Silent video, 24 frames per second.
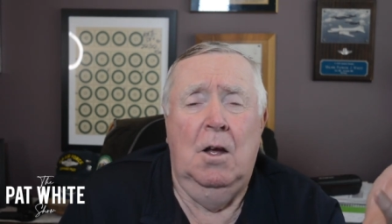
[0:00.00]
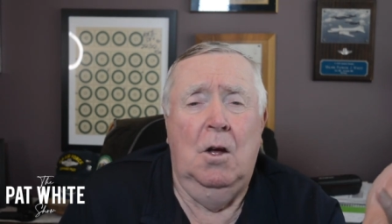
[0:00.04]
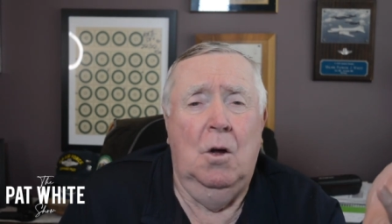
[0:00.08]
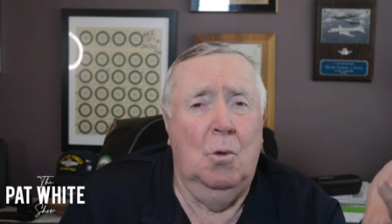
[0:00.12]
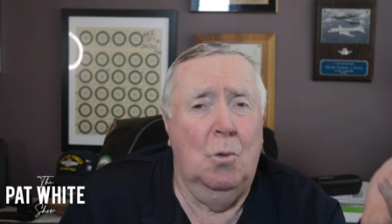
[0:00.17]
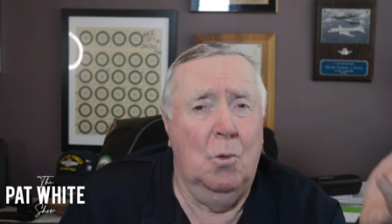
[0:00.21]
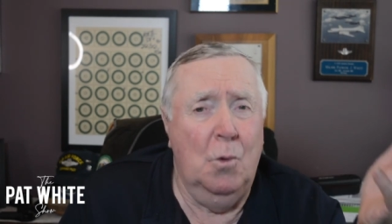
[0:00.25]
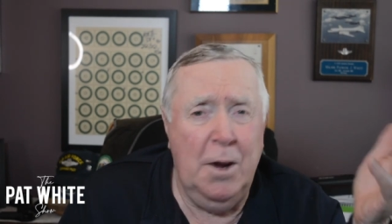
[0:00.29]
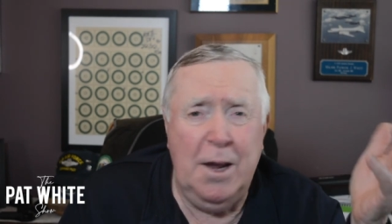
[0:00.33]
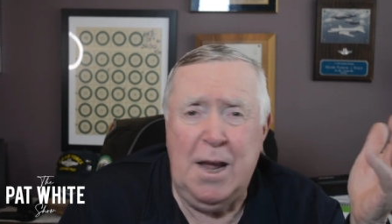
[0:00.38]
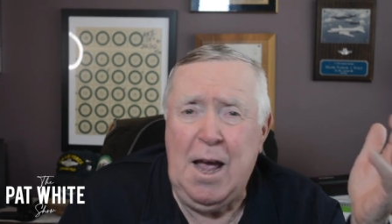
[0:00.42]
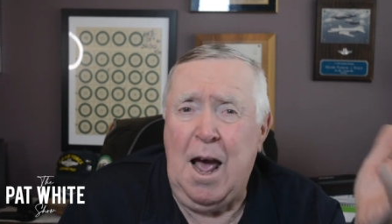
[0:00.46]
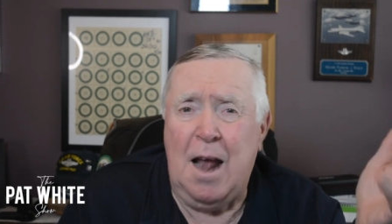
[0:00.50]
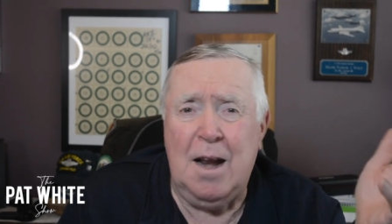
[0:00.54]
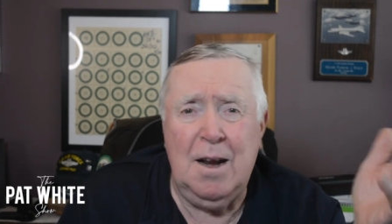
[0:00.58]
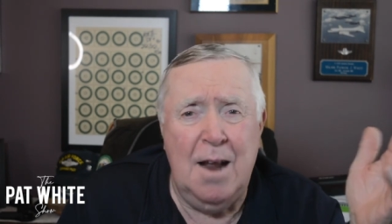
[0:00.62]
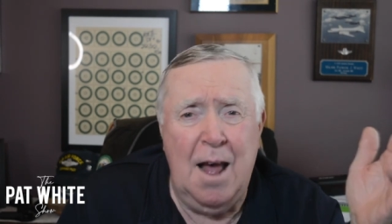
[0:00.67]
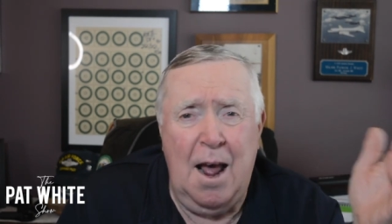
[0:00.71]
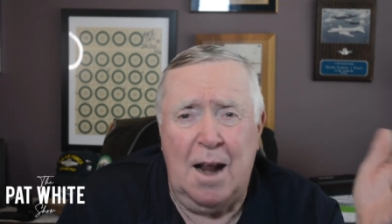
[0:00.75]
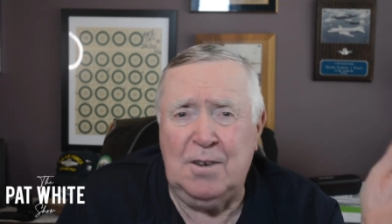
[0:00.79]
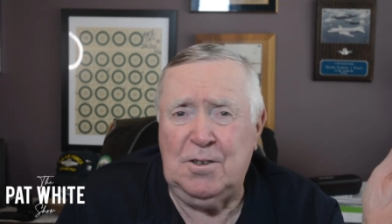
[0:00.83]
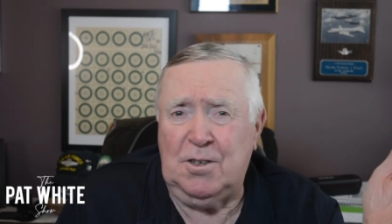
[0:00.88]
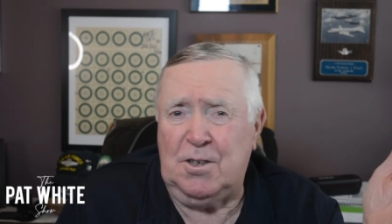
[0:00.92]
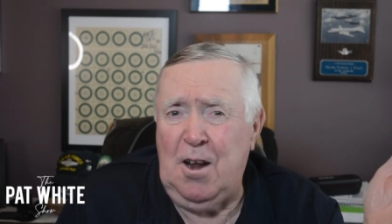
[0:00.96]
We got a
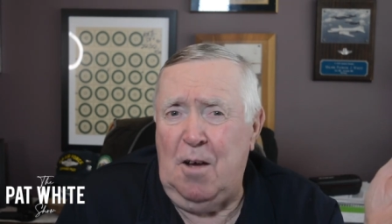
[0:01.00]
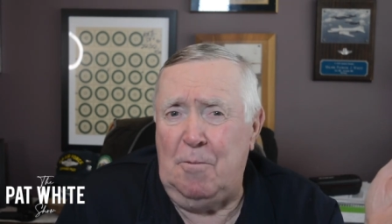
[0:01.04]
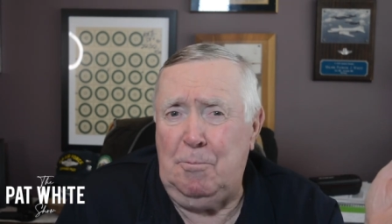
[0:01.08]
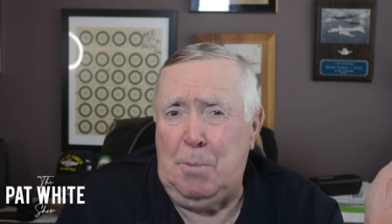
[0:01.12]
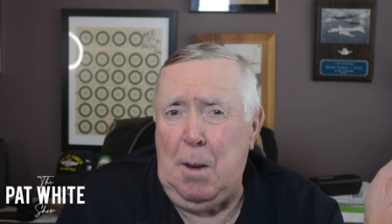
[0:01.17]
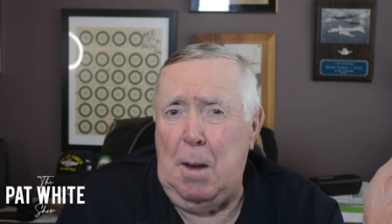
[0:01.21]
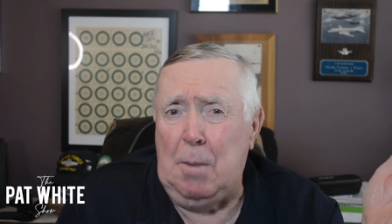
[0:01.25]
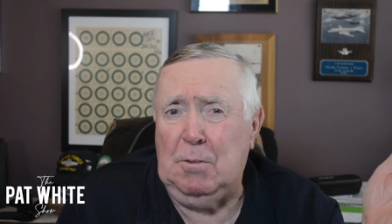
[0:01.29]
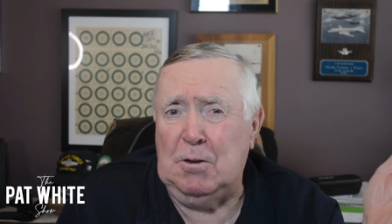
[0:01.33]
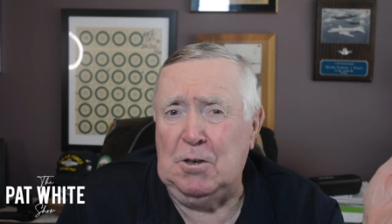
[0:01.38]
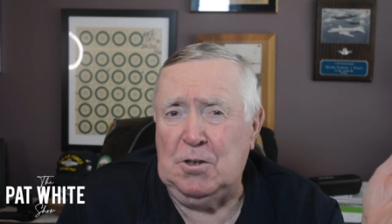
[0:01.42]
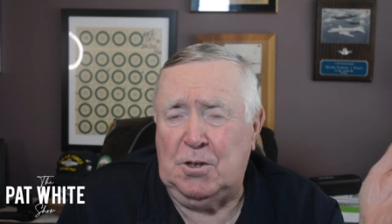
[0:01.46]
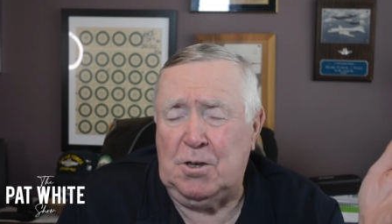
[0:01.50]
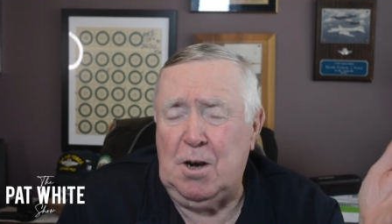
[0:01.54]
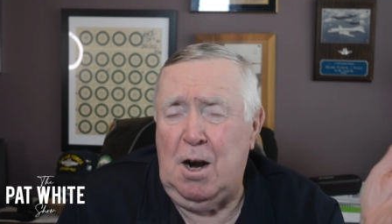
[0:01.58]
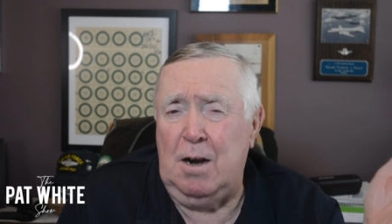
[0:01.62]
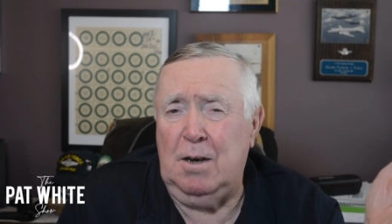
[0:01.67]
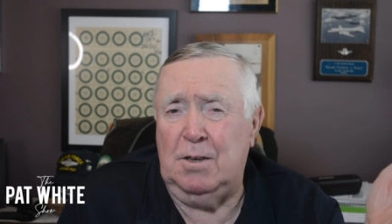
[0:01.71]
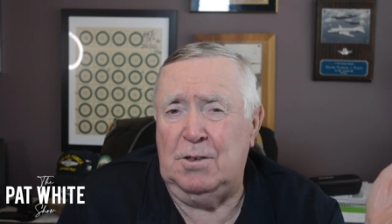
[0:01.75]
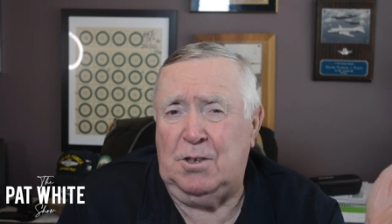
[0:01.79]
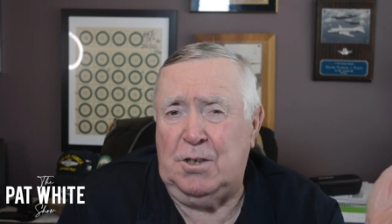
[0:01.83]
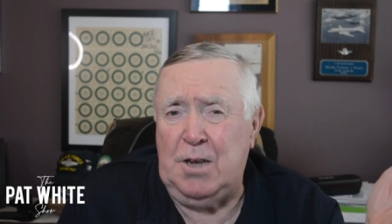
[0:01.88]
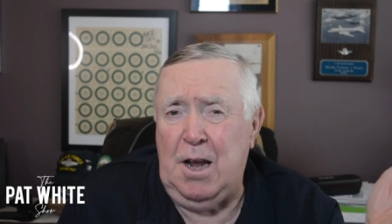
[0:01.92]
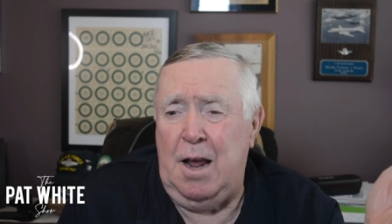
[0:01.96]
lot of stuff. People are
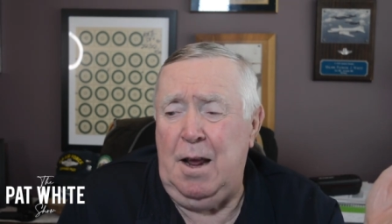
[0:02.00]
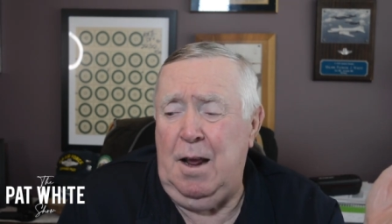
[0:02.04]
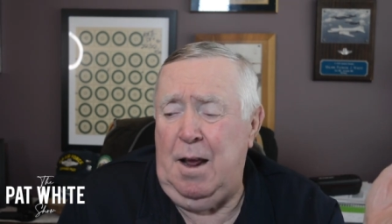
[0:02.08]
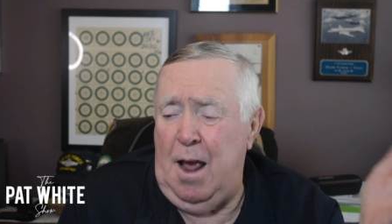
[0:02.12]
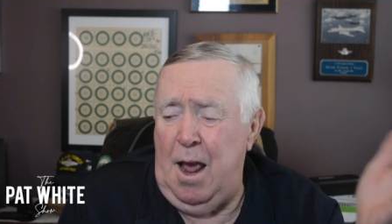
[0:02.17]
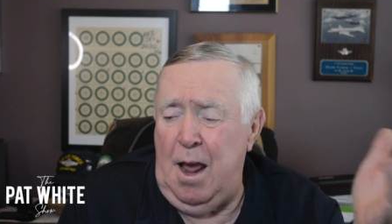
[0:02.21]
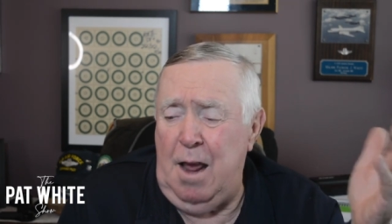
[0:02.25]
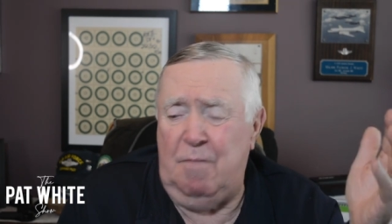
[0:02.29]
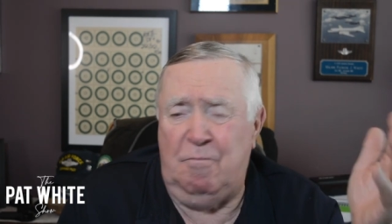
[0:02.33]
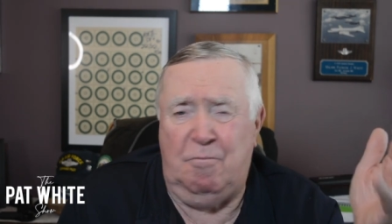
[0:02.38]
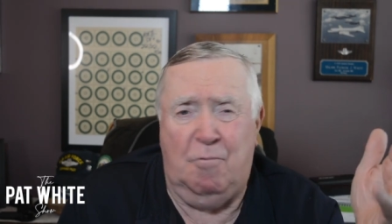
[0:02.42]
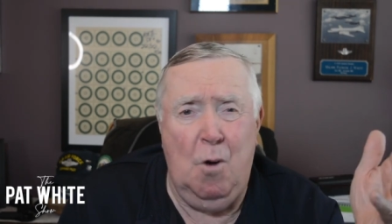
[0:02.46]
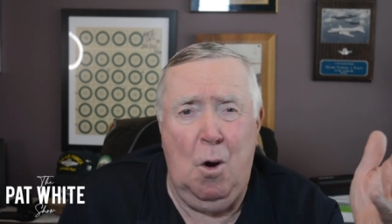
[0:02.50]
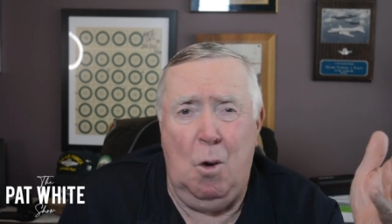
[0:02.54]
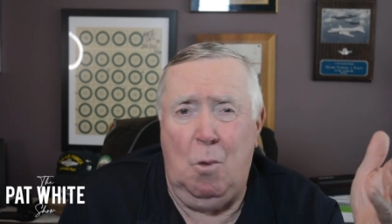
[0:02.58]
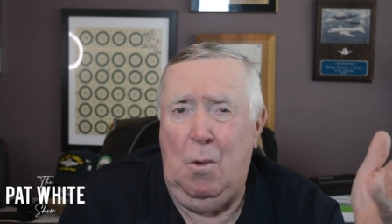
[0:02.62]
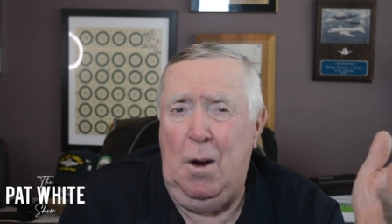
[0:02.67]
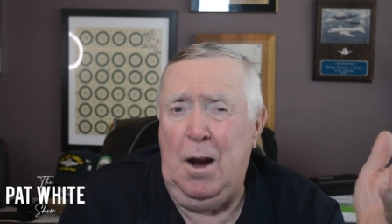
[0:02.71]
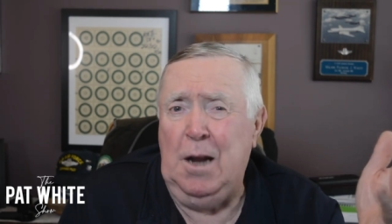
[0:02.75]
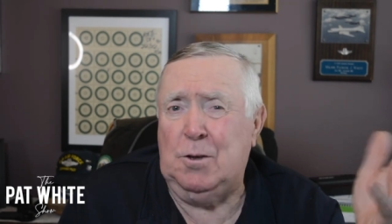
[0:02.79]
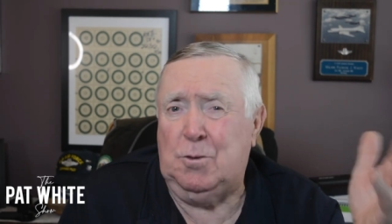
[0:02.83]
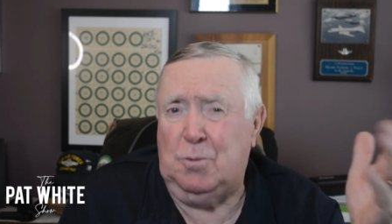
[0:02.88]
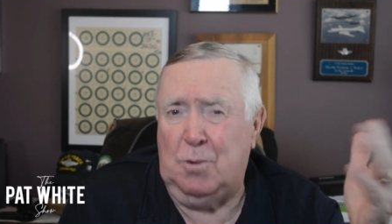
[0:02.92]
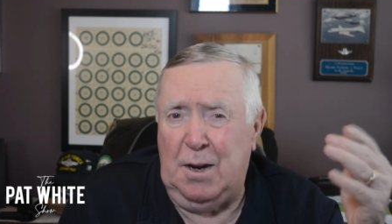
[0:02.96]
starting to say, hey, Fort
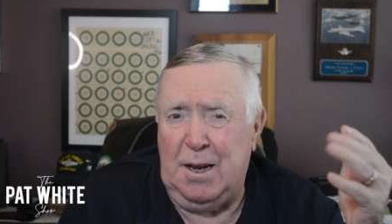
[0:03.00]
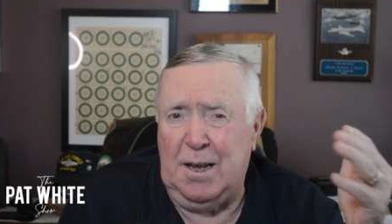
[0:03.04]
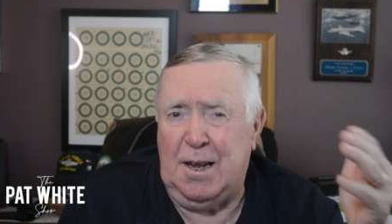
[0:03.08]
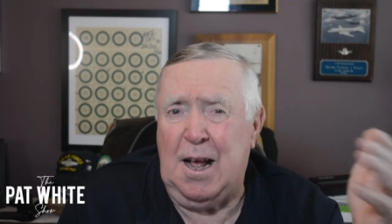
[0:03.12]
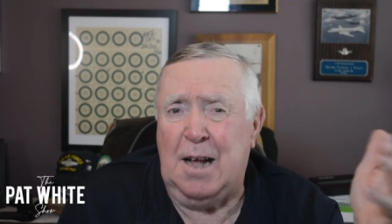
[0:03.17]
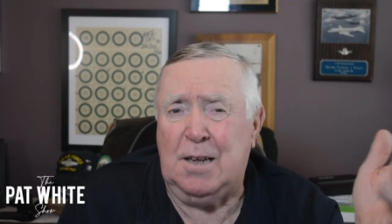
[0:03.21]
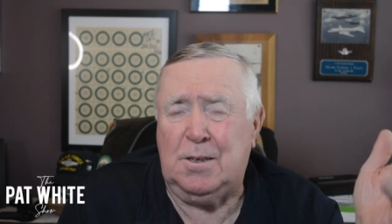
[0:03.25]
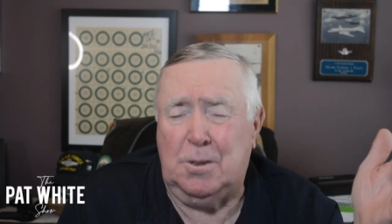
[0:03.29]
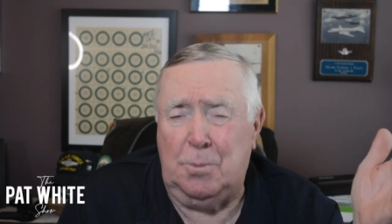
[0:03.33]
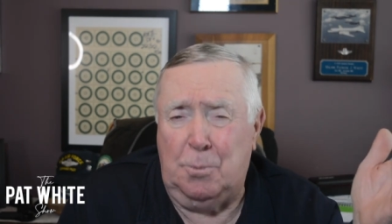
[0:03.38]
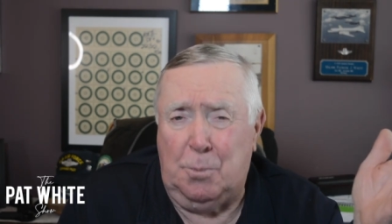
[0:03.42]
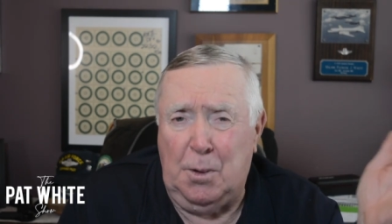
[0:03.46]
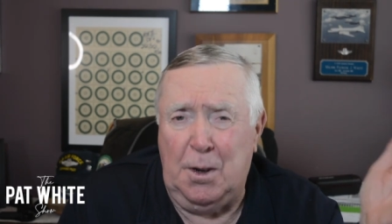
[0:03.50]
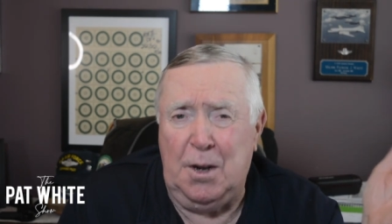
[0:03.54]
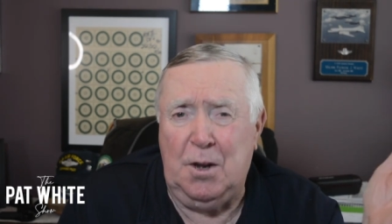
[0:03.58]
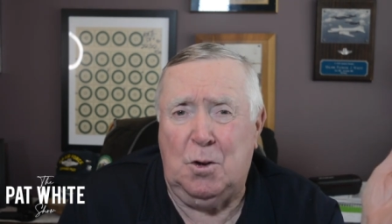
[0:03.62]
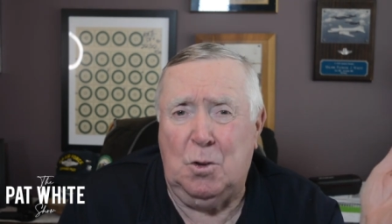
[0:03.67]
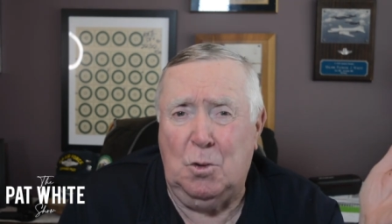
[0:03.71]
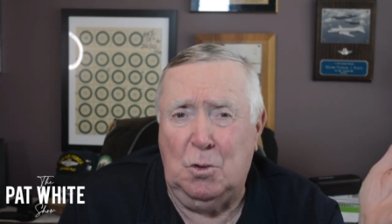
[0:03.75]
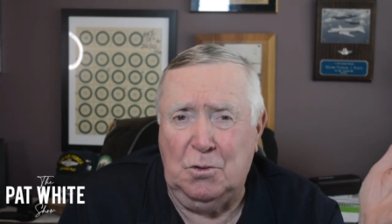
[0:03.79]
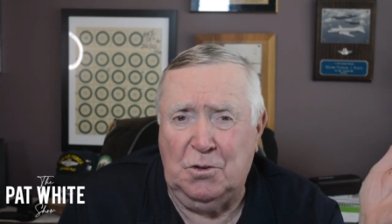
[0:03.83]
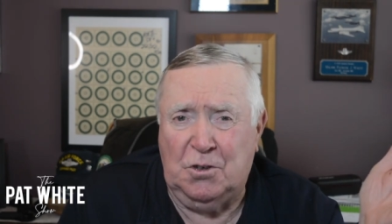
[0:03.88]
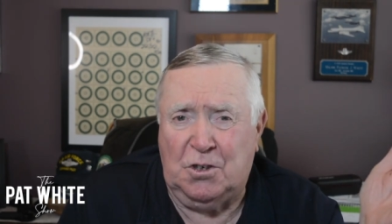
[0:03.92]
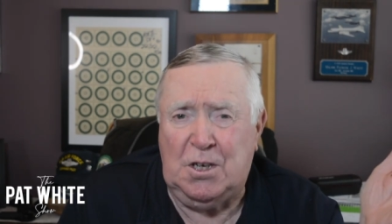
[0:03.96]
Wayne's really got some pretty
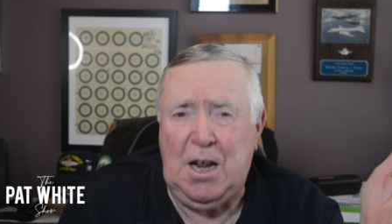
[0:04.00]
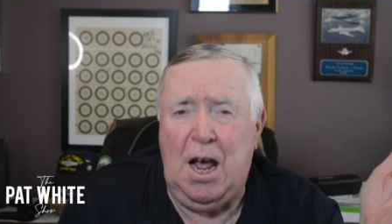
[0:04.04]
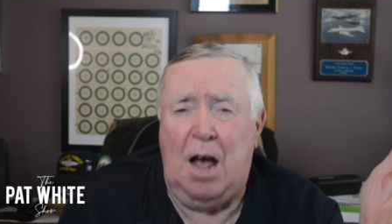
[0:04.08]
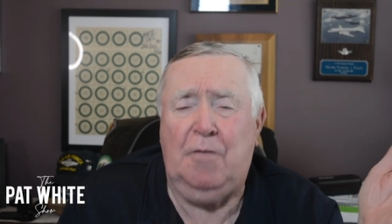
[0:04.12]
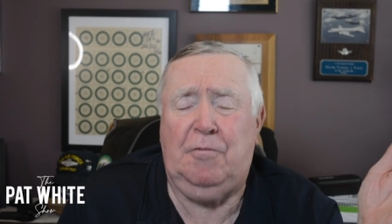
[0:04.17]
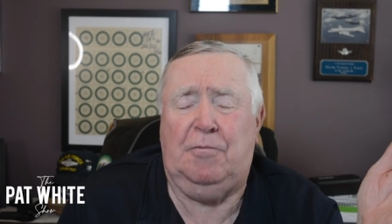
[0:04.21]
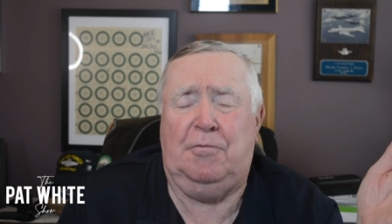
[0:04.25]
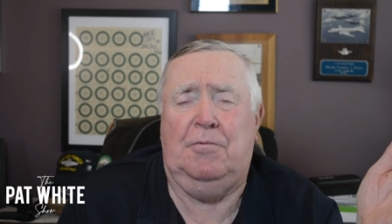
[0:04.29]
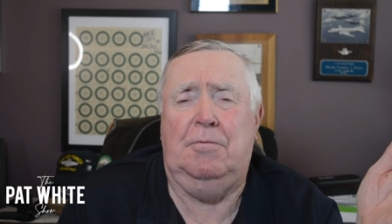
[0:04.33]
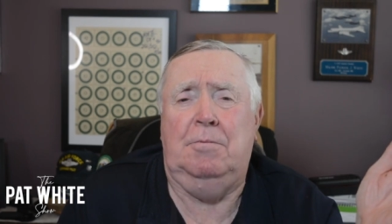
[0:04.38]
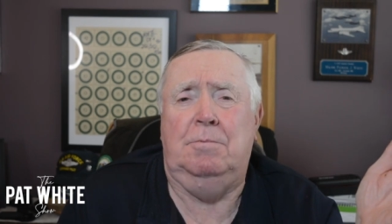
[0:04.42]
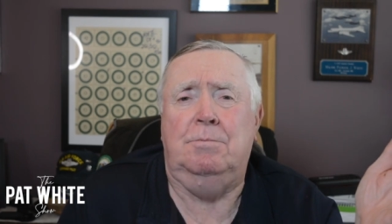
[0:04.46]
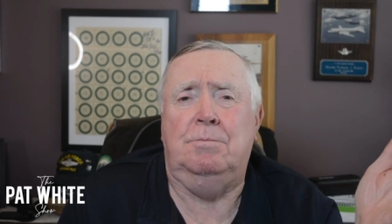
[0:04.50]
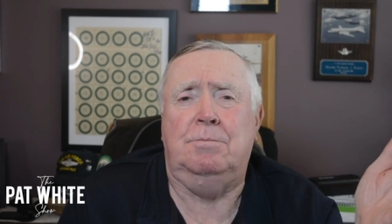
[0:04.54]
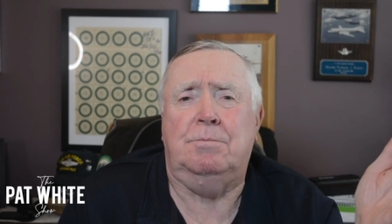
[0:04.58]
cool stuff.